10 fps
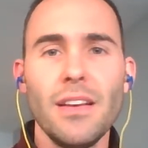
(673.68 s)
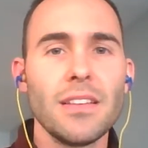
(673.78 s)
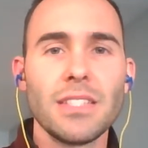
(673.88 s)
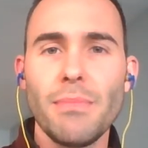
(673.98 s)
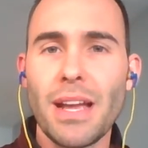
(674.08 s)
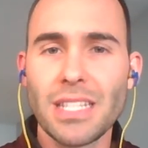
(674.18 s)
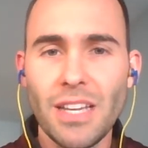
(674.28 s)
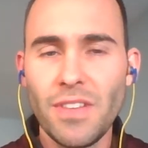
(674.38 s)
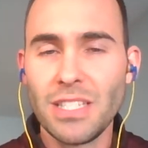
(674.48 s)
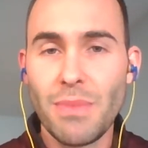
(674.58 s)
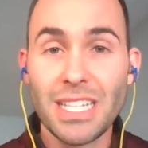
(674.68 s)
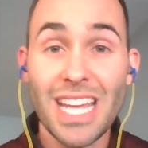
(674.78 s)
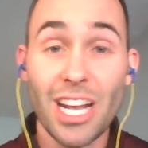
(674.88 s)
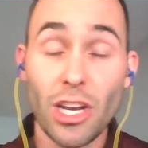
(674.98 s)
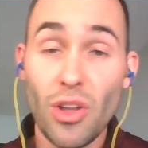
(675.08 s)
Some activities may
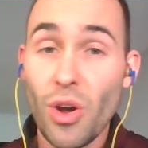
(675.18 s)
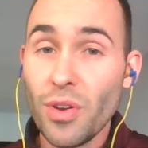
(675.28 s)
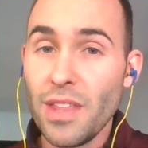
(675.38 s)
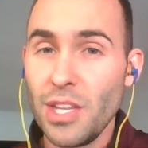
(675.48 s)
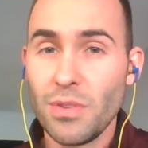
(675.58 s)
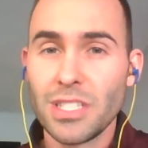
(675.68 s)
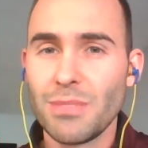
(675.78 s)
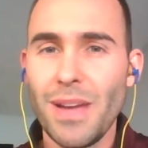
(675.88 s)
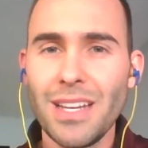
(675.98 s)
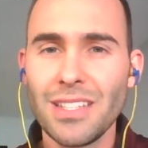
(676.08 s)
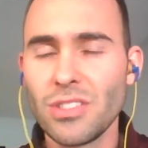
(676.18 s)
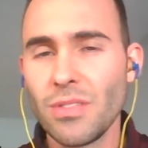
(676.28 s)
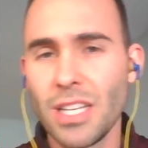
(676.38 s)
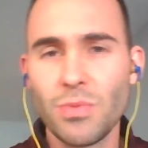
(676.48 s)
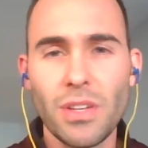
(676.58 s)
take longer than you expect, and so
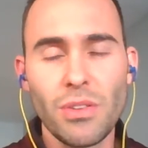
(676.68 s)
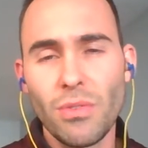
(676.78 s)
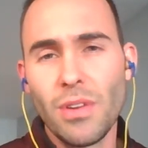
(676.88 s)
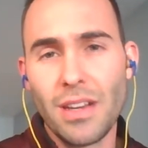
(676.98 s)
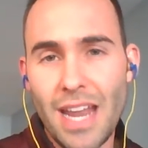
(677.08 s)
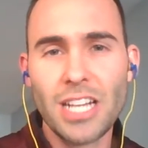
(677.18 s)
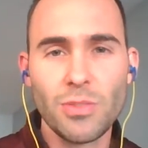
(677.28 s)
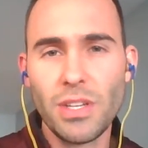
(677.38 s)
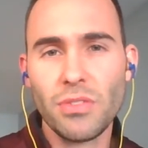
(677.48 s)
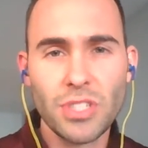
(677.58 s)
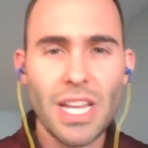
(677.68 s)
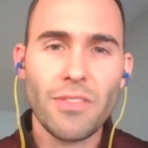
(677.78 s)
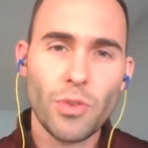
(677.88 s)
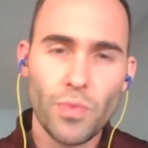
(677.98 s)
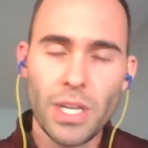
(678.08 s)
guess what, you next week you just
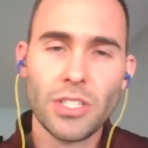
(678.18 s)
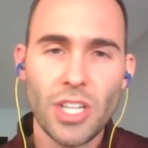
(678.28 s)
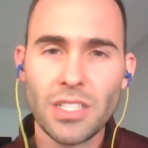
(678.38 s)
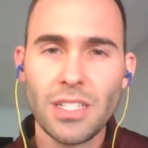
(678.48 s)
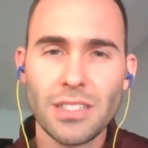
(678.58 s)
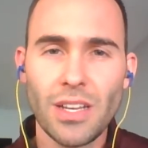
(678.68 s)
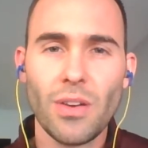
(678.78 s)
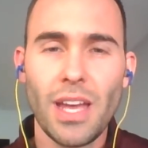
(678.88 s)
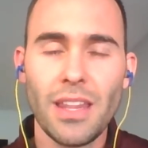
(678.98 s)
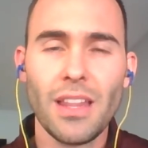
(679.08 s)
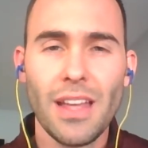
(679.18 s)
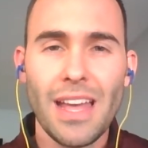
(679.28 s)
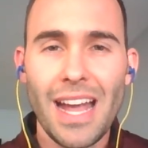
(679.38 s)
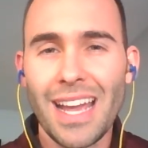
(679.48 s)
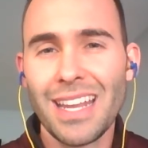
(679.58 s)
have to readjust and say, okay,
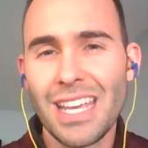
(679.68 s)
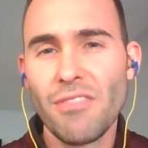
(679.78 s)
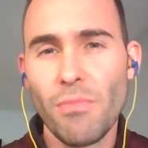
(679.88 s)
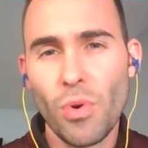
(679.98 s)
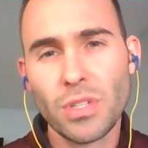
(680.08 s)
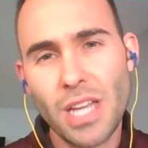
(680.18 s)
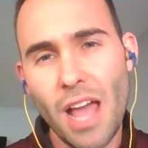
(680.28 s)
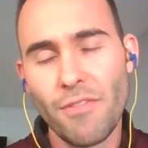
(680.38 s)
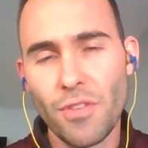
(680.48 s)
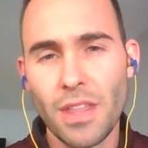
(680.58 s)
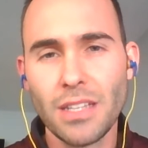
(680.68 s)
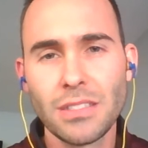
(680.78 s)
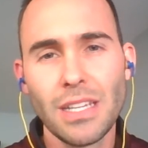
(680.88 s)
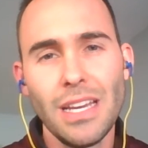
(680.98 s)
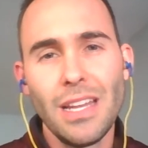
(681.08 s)
I got to give more time for
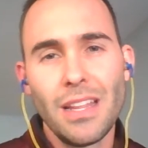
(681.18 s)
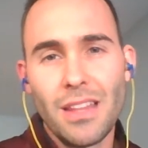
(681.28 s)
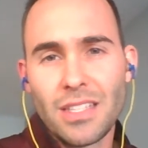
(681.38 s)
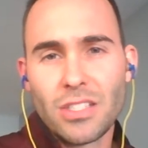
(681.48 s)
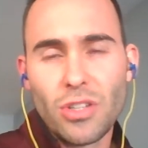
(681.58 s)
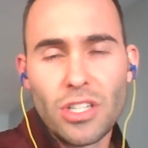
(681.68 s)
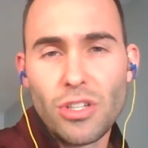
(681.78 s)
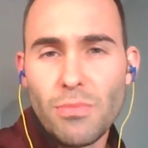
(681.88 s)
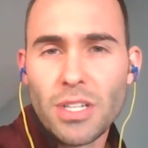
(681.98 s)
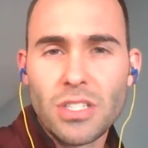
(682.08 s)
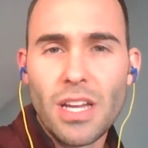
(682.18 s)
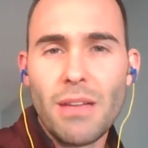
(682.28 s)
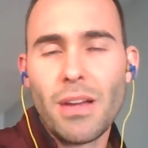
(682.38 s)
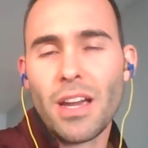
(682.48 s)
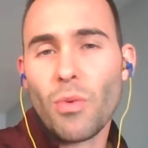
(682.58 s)
this, this took too much
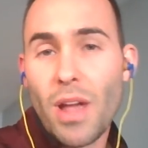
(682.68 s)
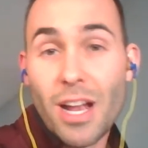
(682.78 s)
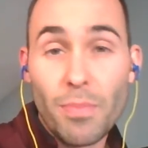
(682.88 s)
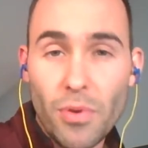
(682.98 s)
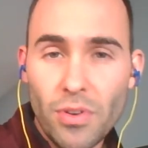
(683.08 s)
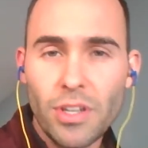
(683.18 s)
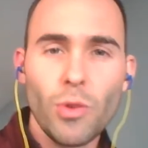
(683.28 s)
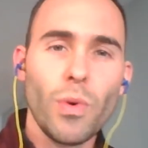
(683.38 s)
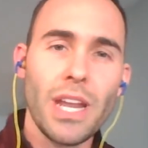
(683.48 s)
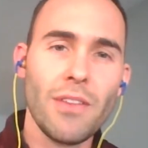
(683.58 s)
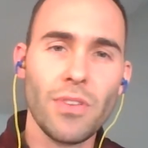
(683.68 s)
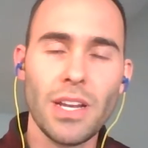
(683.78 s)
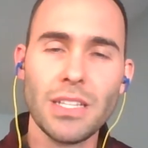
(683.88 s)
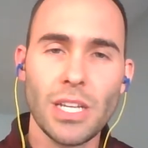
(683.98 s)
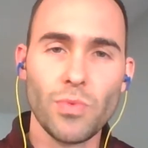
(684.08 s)
time, I got to wake up earlier, whatever it
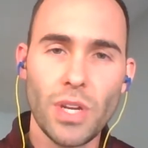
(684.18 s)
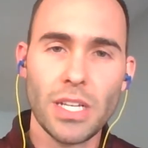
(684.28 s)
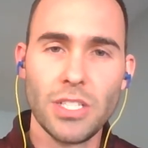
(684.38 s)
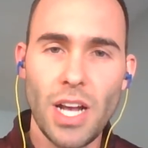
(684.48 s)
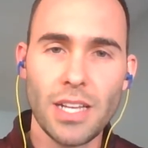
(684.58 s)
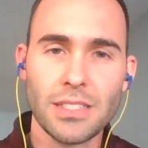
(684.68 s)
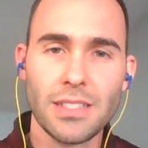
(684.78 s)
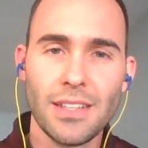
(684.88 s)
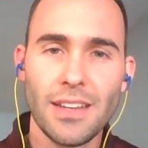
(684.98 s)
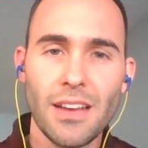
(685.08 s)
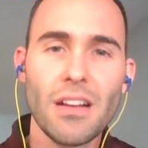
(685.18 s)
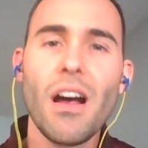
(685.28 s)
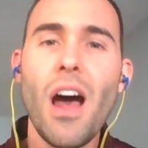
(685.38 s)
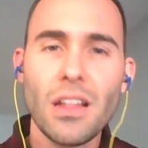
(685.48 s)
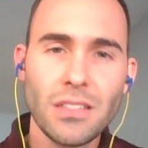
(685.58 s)
is, and readjust.
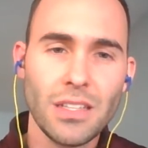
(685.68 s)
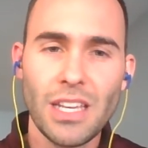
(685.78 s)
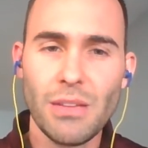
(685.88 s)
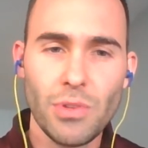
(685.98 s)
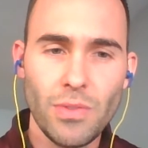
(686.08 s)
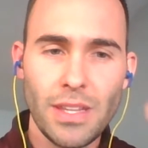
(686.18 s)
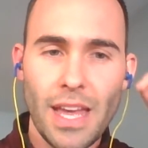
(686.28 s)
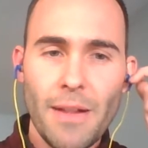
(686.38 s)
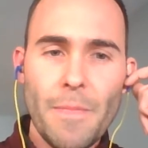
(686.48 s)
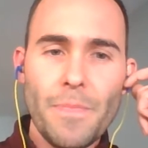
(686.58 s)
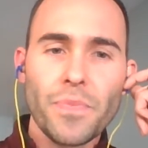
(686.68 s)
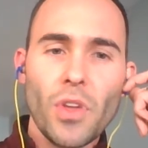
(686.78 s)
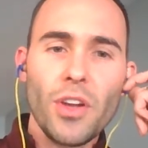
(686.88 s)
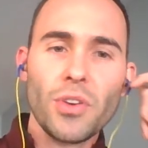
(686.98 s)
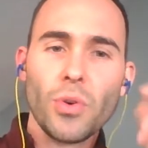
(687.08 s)
Constantly keep doing that.
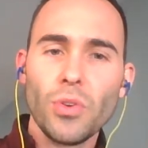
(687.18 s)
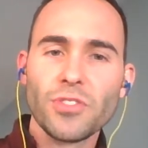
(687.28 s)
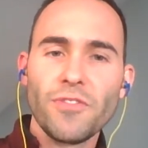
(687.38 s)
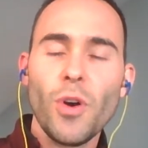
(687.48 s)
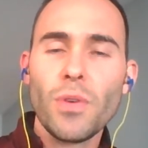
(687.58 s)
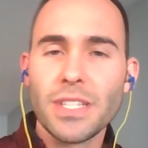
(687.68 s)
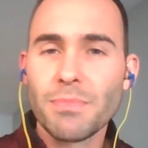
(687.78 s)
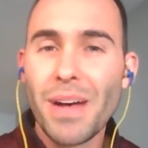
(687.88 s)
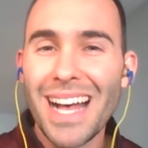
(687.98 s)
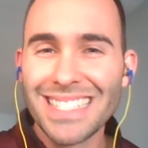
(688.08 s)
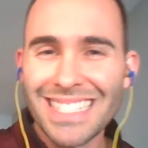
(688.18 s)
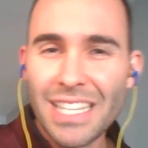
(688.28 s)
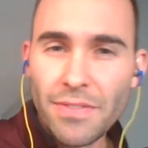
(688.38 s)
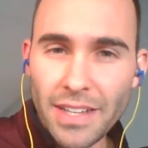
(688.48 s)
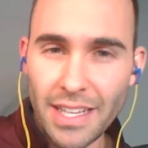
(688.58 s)
Are your goals focused
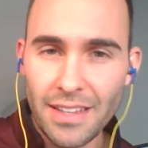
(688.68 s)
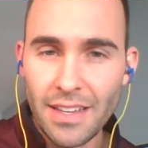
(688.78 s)
positively?